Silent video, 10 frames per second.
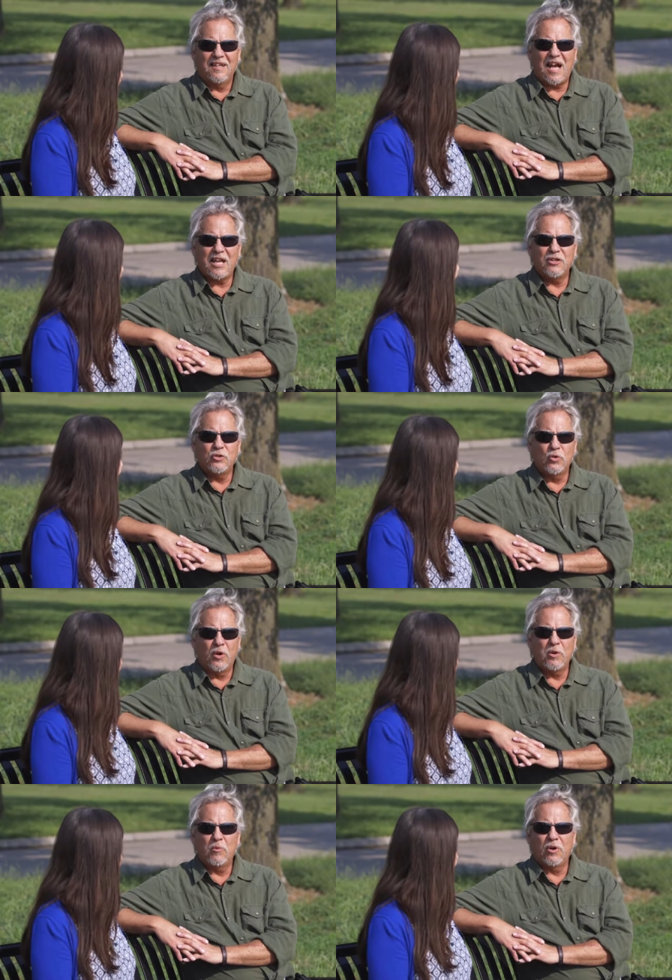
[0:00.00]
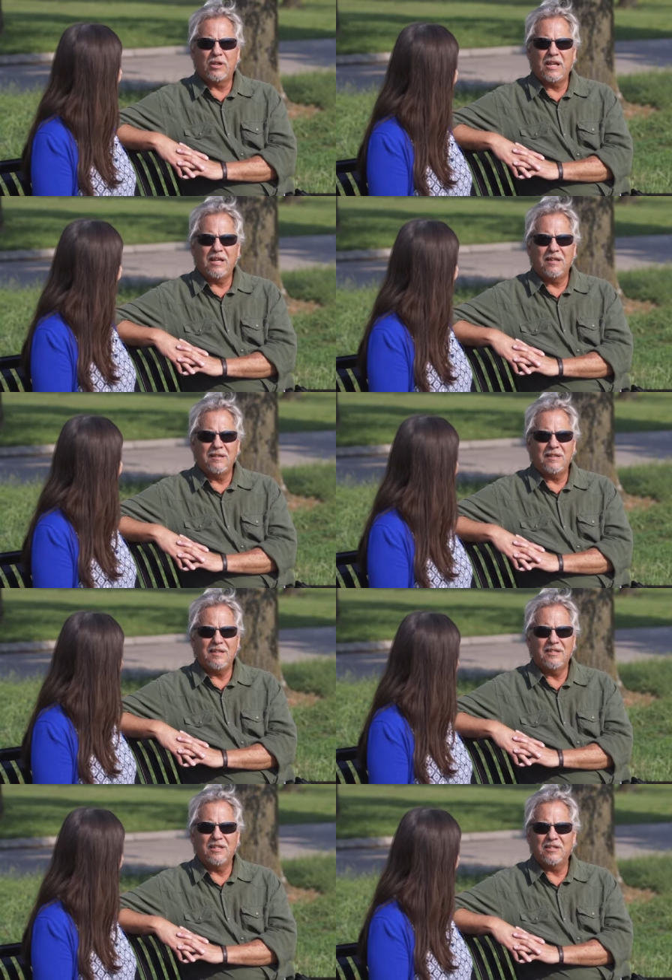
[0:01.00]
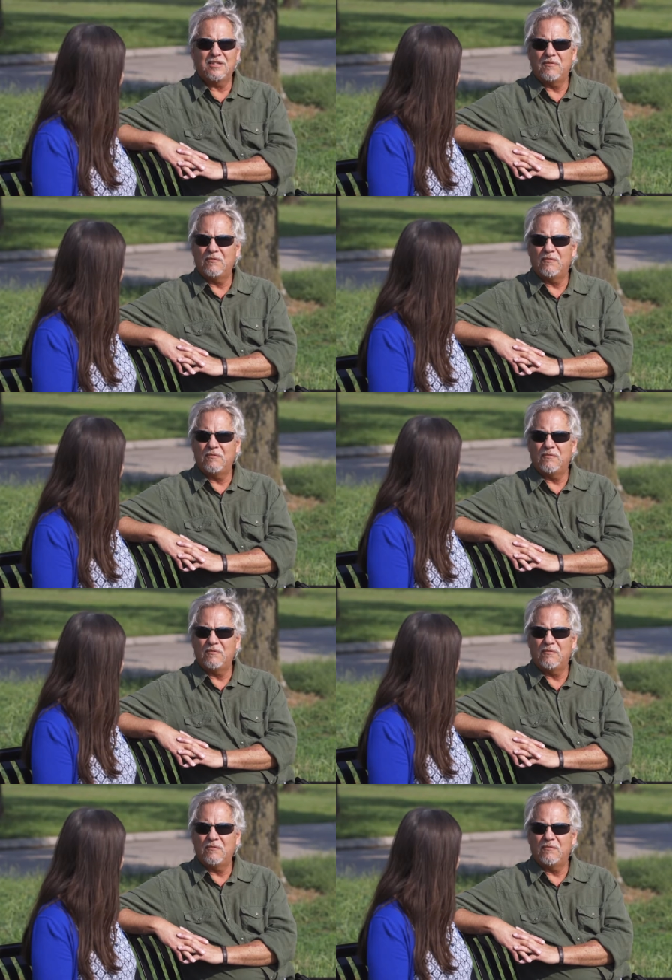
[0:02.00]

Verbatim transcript: I enjoy working in this